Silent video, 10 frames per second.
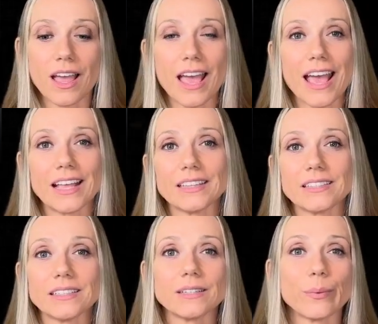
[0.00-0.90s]

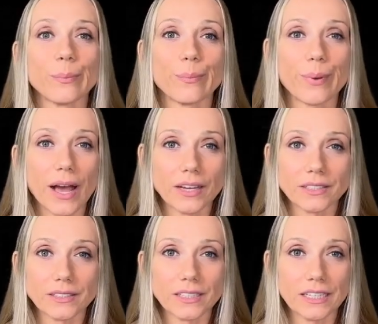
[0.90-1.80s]
and pack
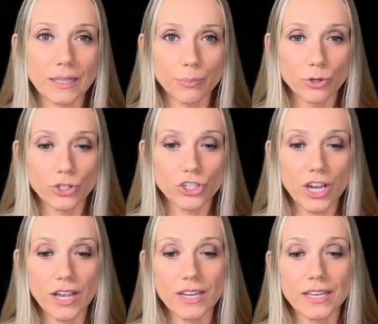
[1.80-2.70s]
the
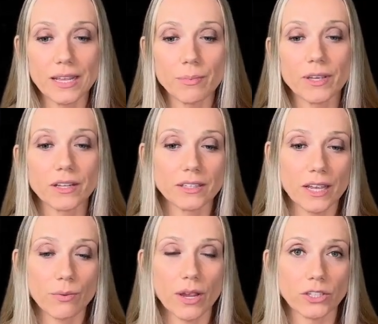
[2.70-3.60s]
gutta-percha in apical
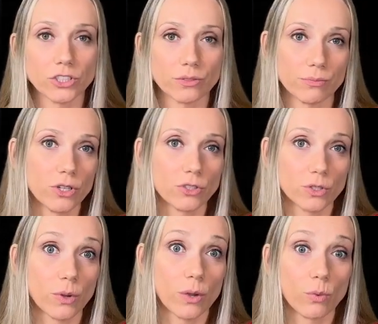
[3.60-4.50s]
direction because
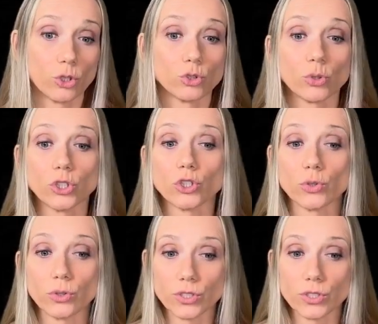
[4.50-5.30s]
I want to ensure the